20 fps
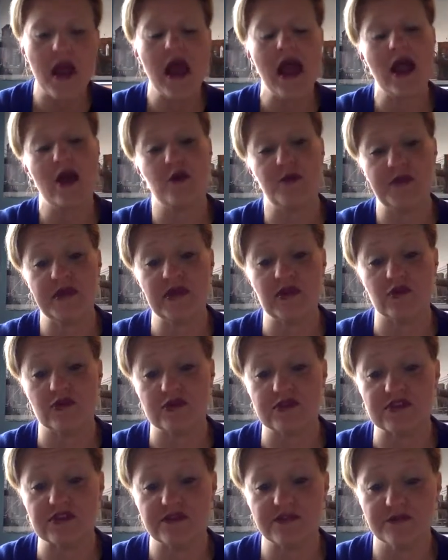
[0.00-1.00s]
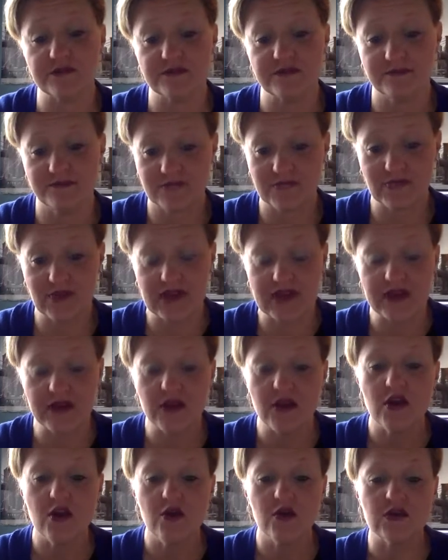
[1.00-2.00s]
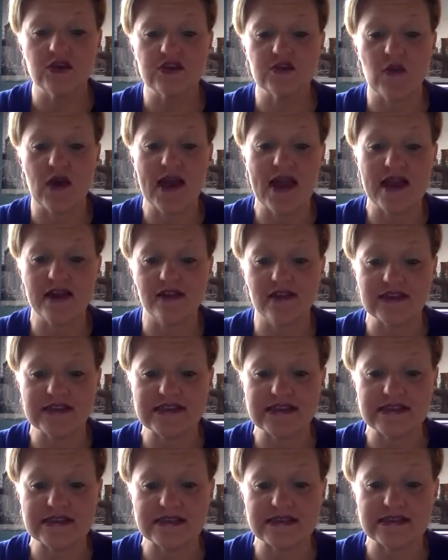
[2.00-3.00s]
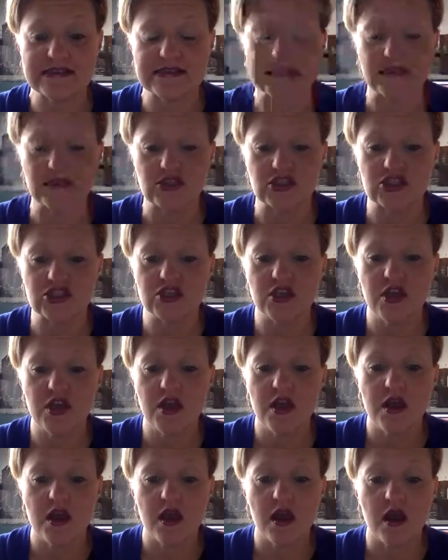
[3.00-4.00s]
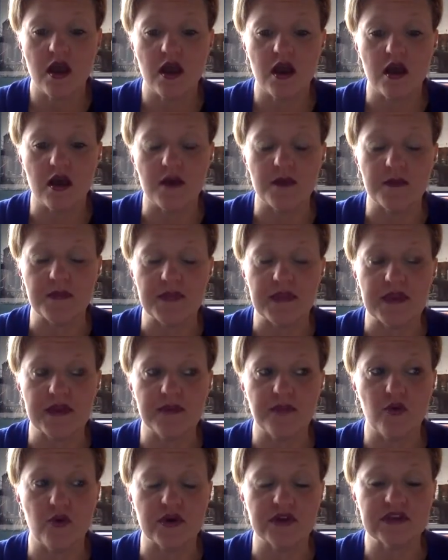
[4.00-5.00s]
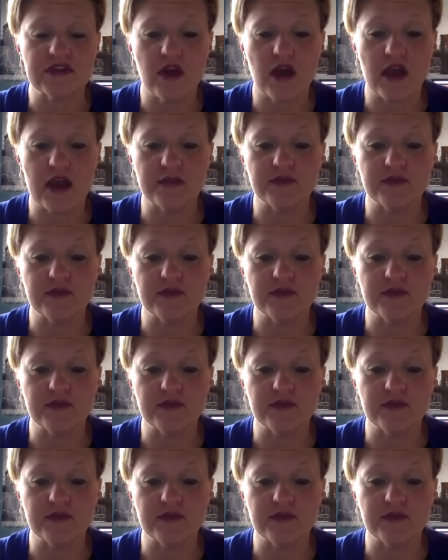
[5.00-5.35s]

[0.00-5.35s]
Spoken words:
Our peers, right? Which is why adolescence is such an important time.